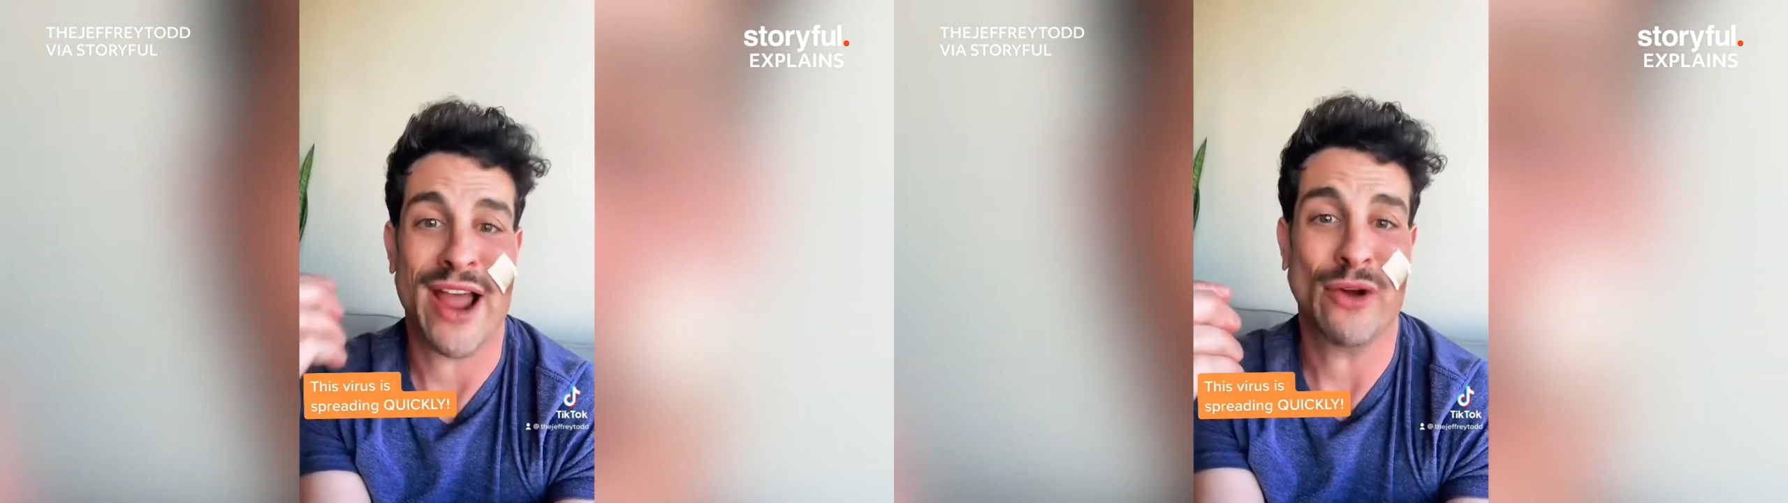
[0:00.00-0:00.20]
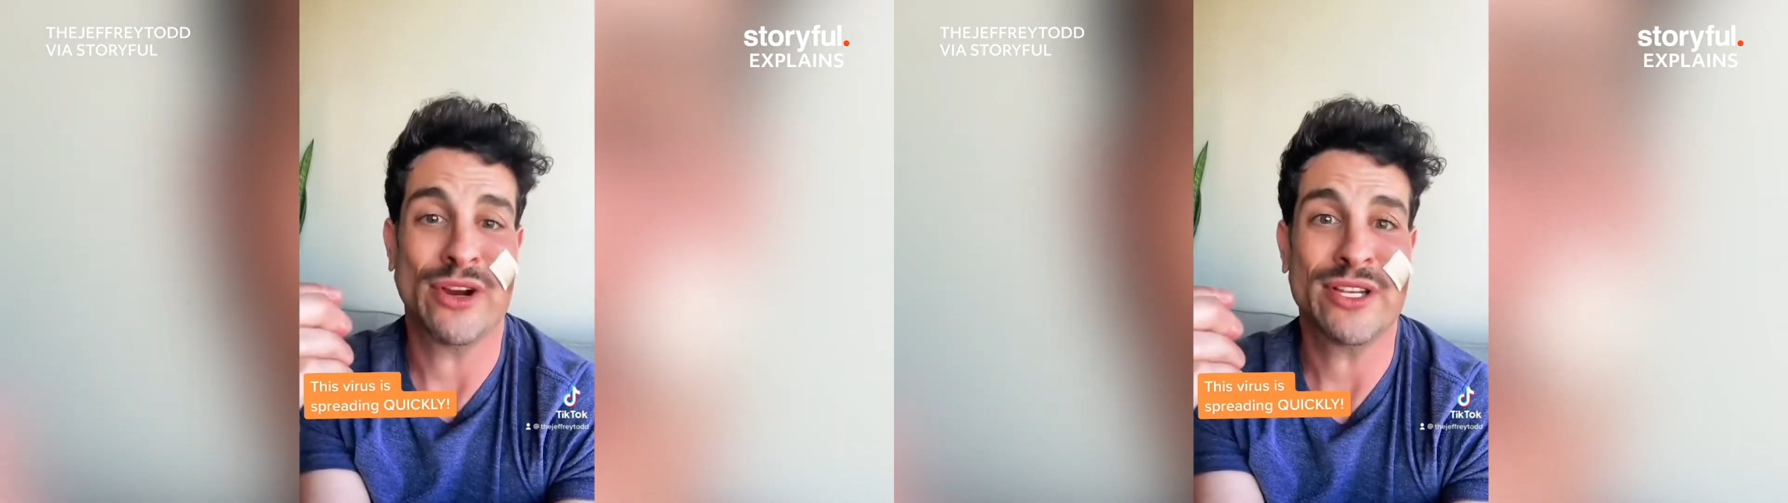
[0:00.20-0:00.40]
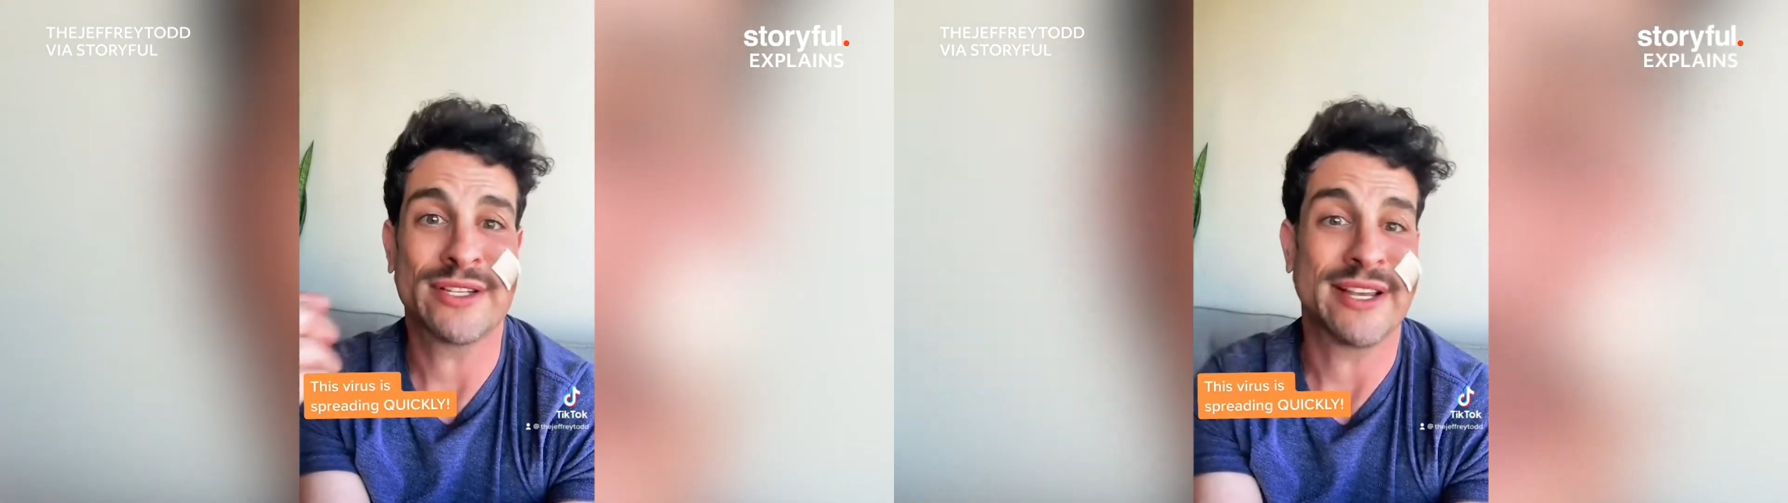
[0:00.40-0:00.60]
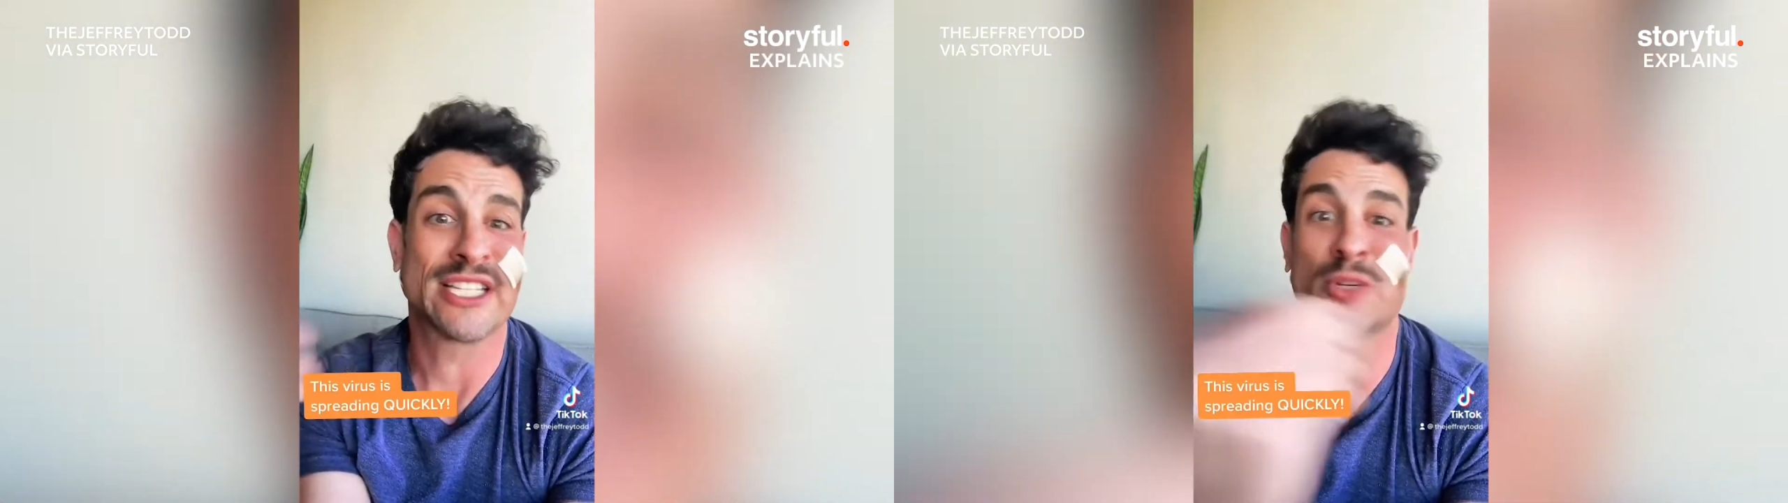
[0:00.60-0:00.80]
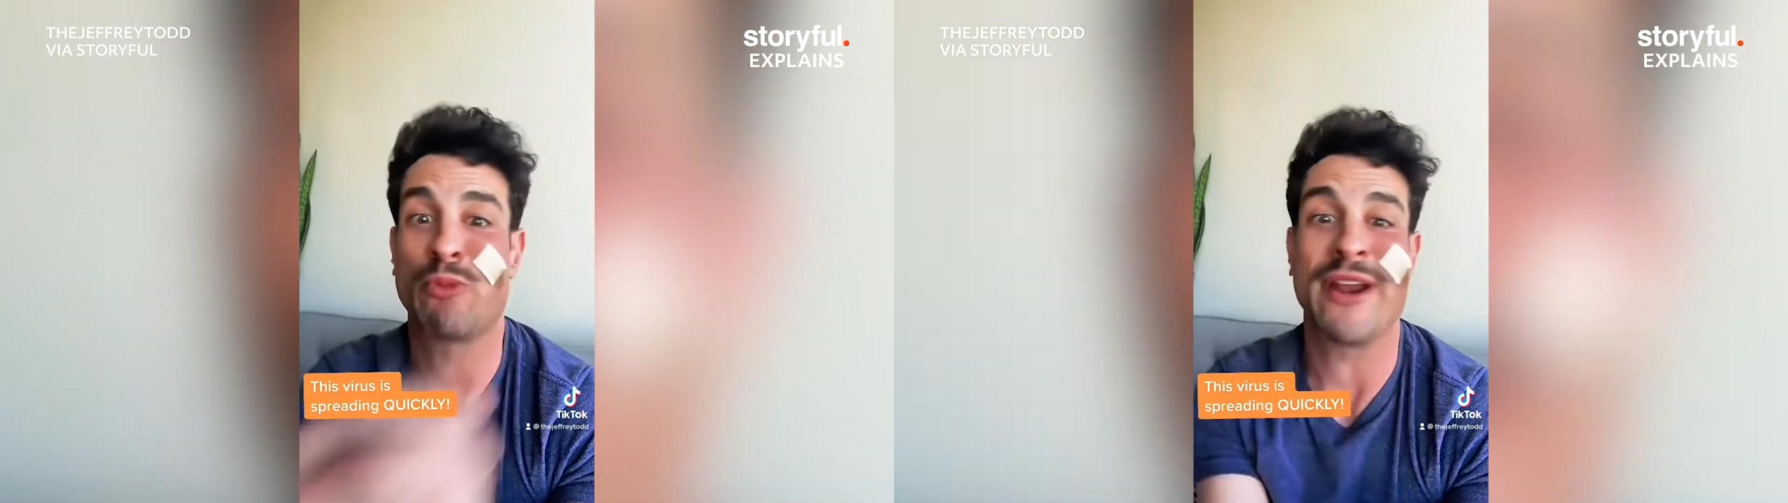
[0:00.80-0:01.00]
virus
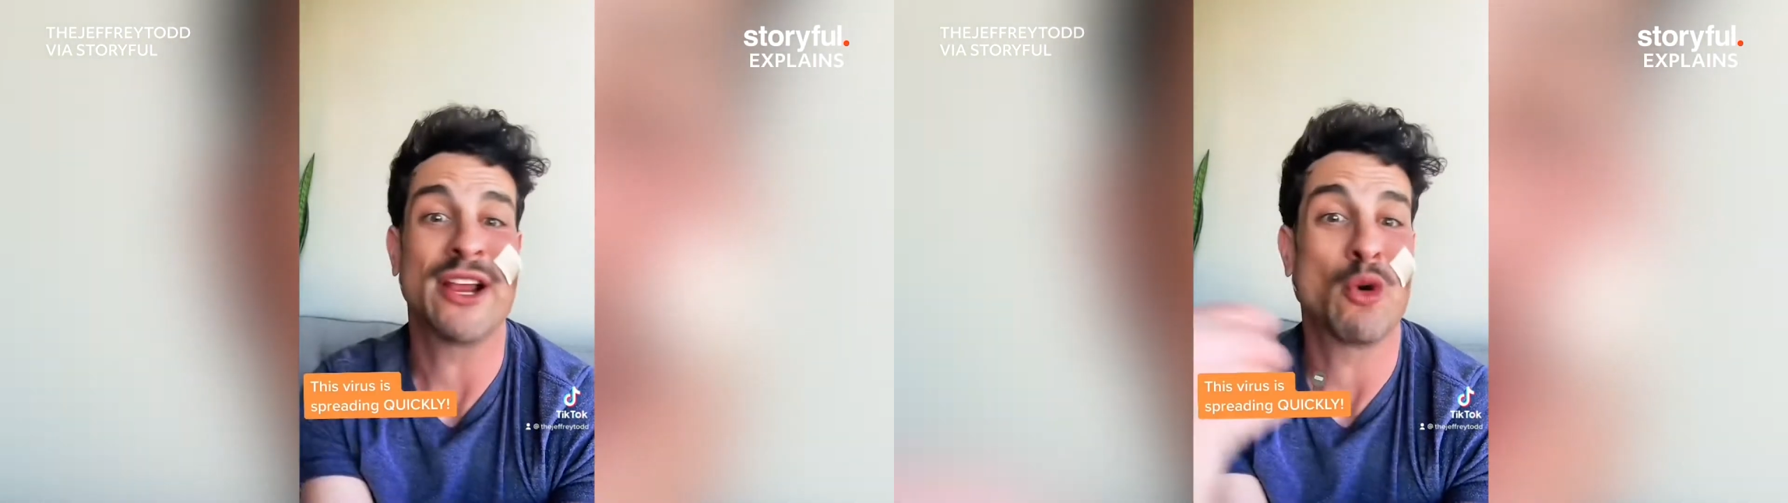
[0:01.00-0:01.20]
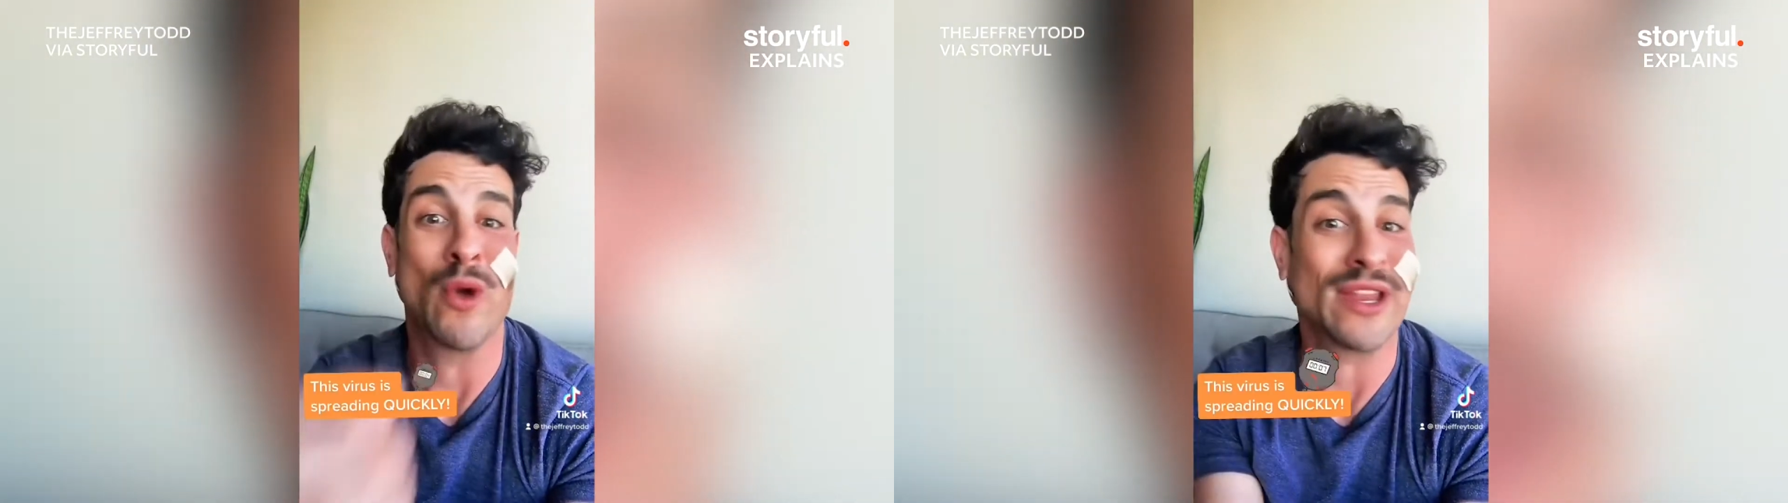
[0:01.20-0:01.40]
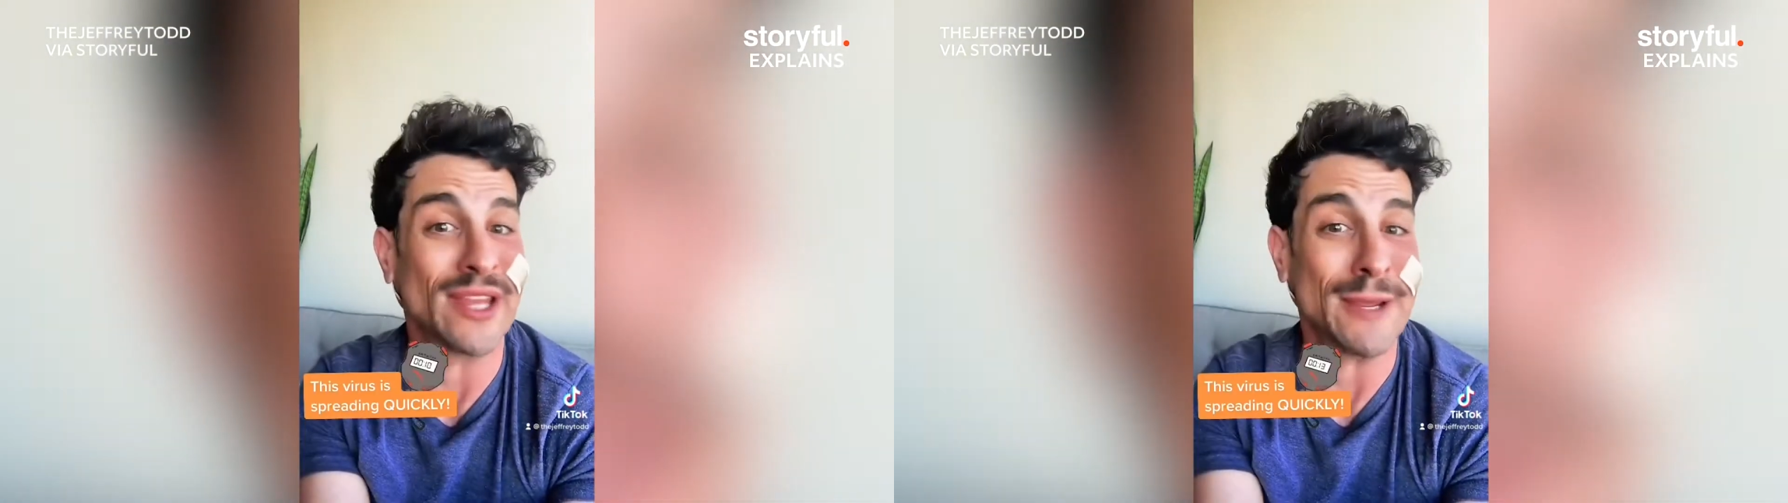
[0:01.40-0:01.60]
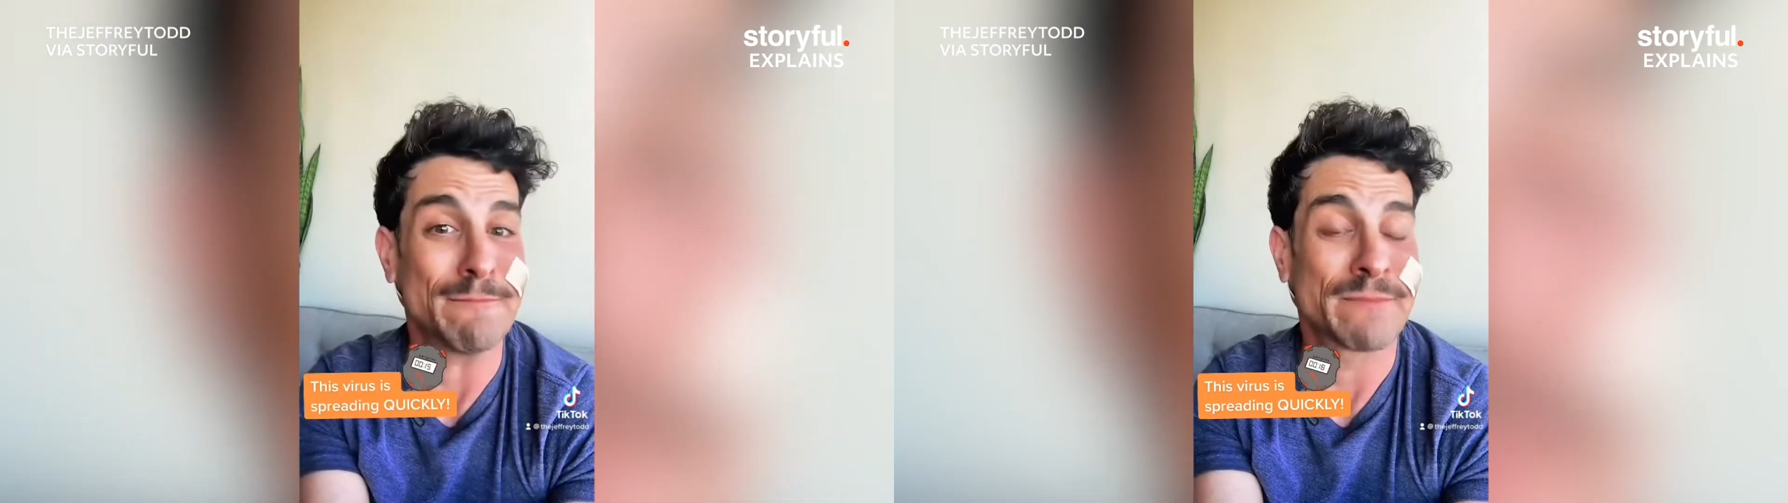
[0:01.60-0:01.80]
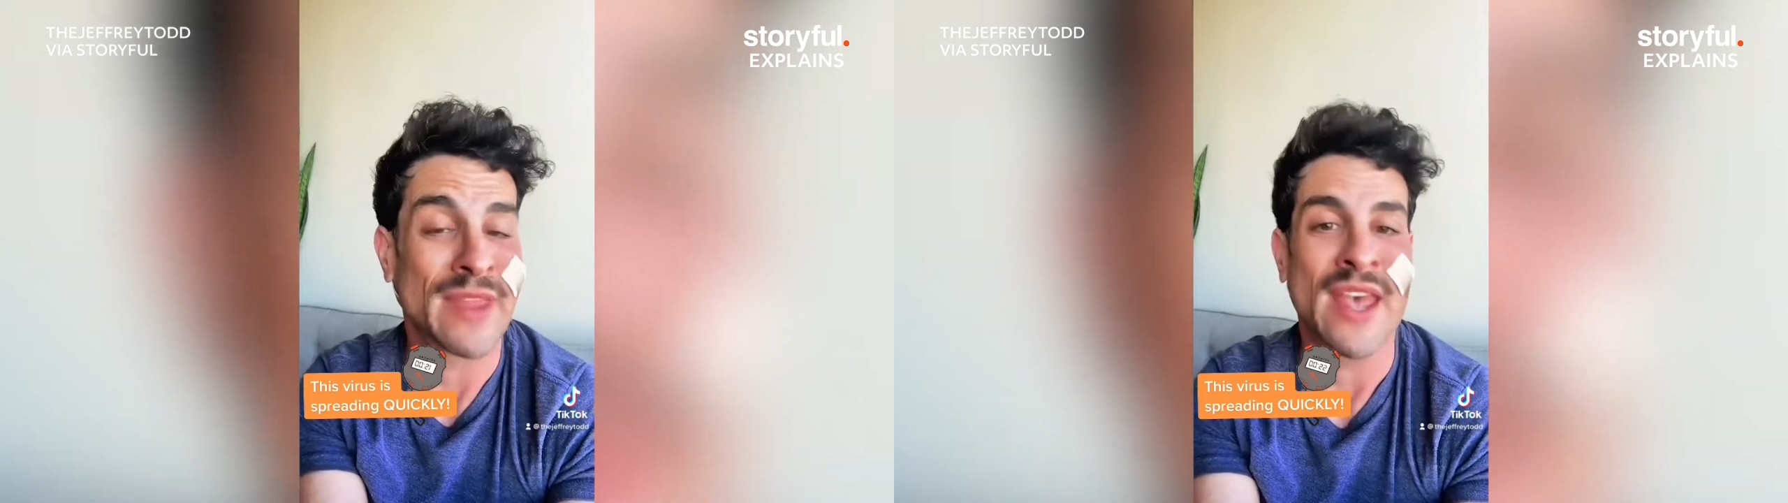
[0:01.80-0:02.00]
is spreading quickly